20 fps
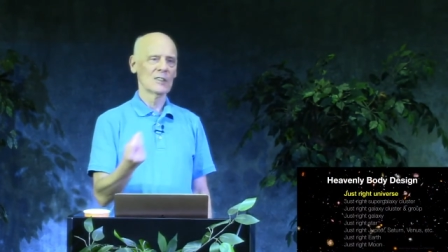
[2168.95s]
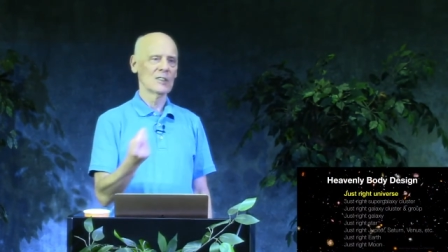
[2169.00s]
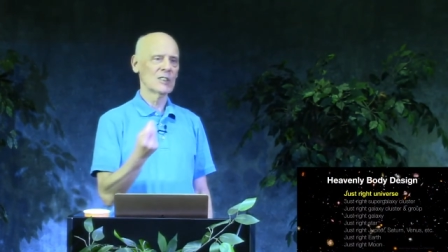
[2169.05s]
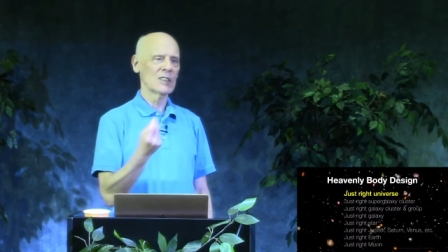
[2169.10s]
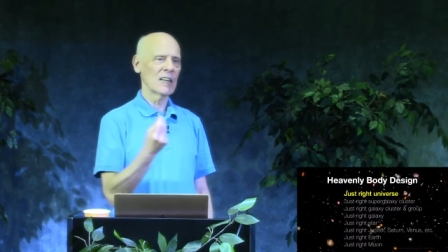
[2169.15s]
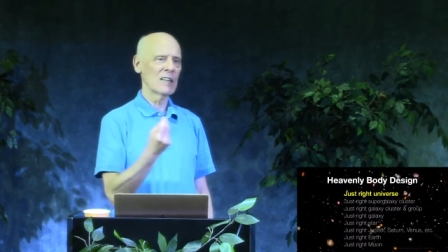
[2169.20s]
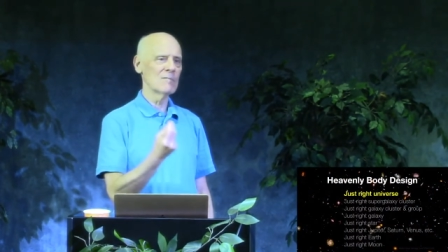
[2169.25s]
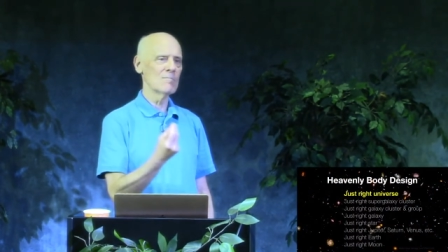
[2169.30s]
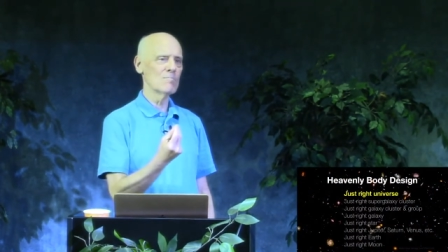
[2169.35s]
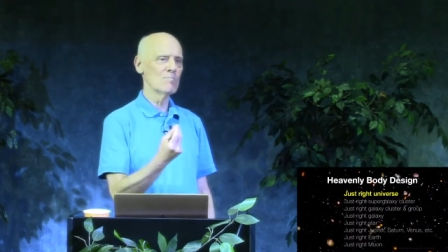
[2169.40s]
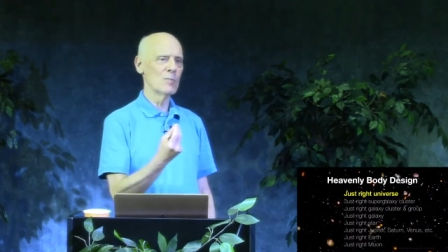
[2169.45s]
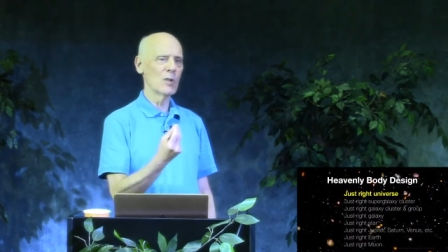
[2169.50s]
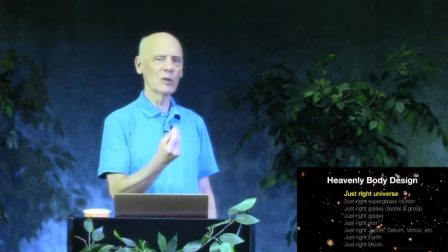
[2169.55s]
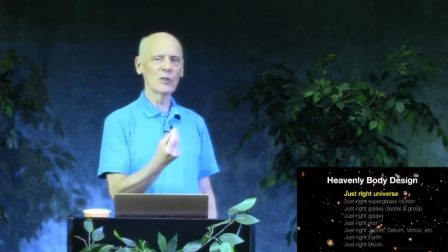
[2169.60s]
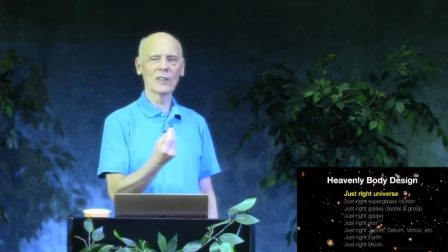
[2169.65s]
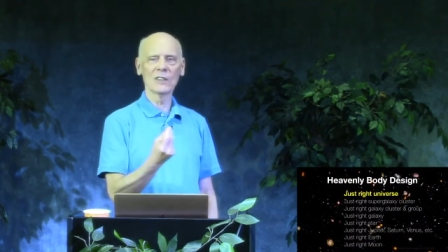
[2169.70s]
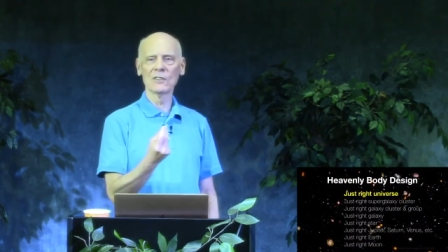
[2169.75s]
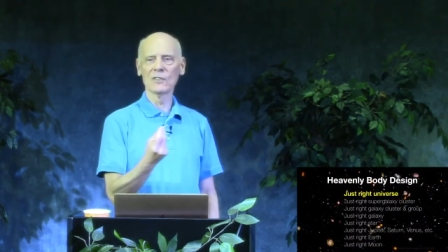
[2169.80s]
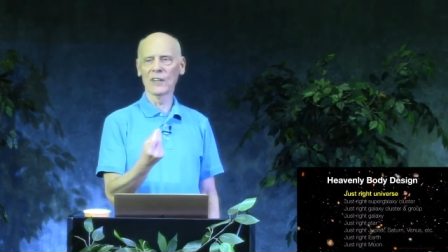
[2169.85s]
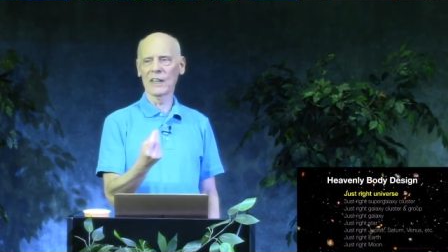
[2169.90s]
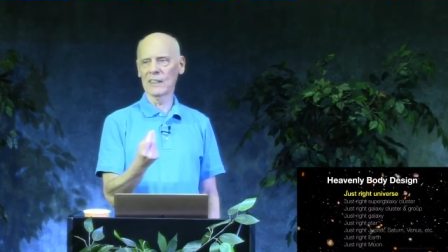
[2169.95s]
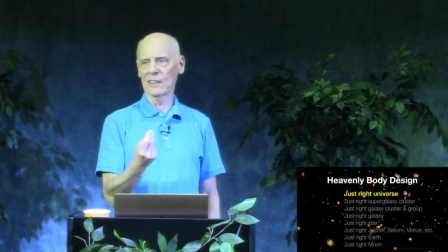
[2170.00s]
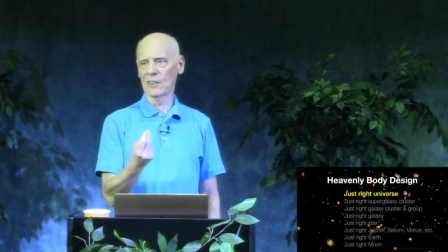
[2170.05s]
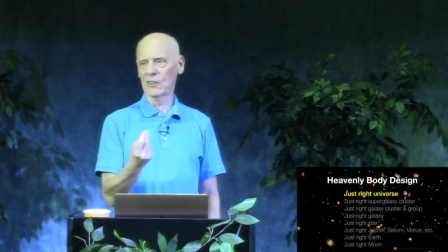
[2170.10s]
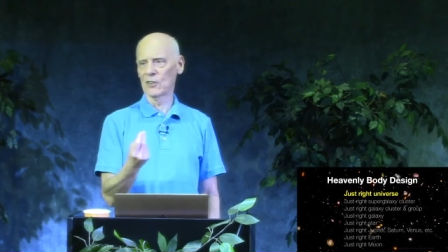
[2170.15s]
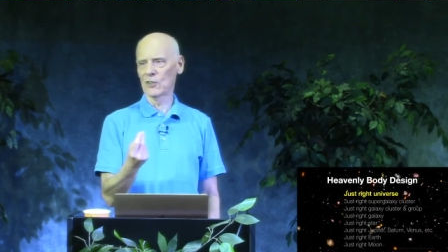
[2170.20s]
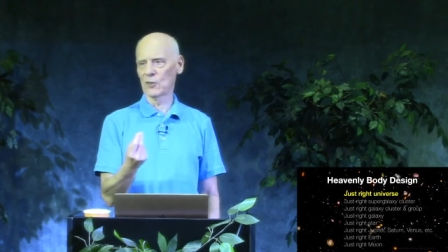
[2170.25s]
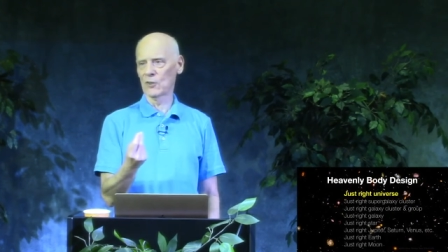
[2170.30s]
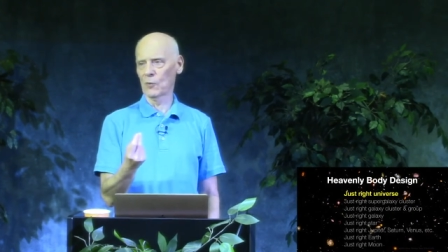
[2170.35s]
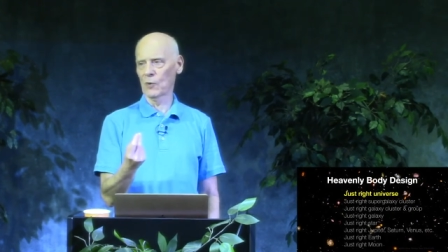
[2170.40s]
10 billion light
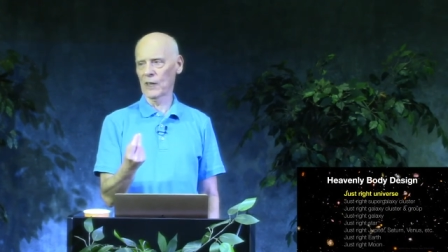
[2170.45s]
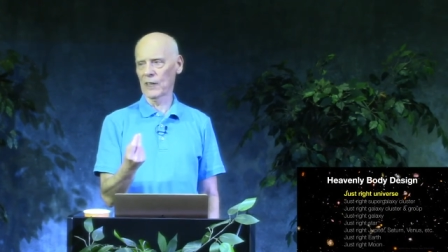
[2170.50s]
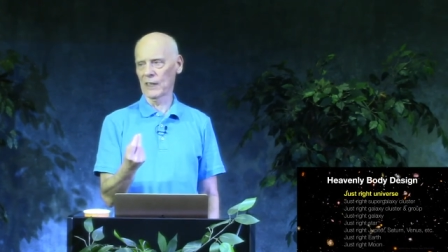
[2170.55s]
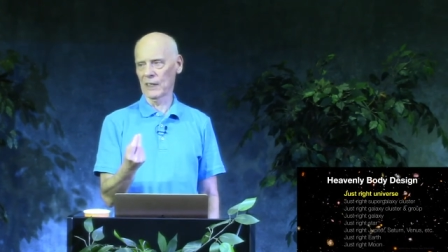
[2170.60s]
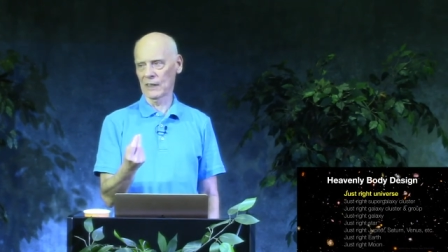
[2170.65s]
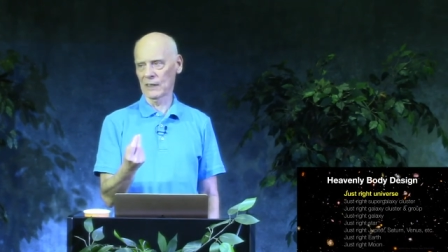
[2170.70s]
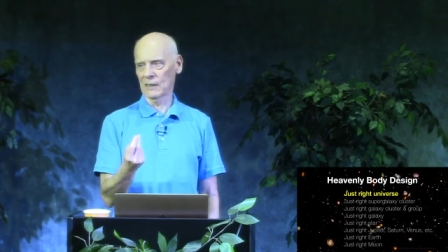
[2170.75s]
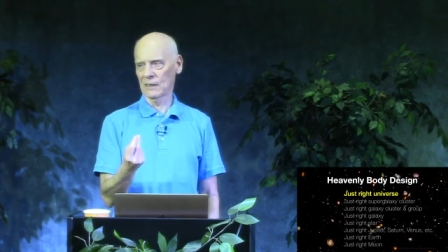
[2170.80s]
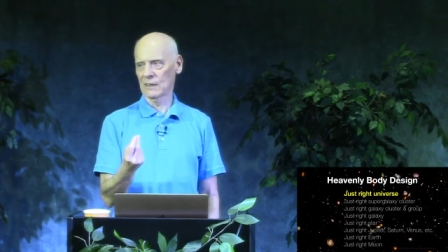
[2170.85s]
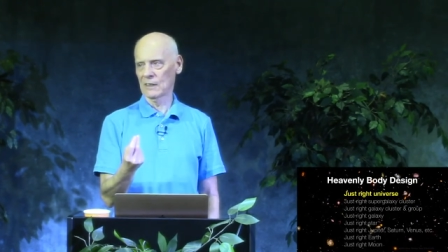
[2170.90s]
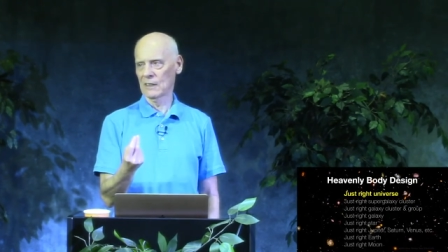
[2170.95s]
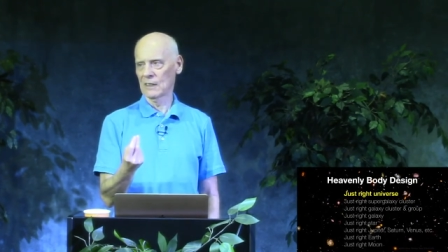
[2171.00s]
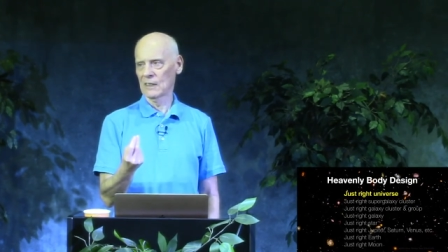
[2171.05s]
years away,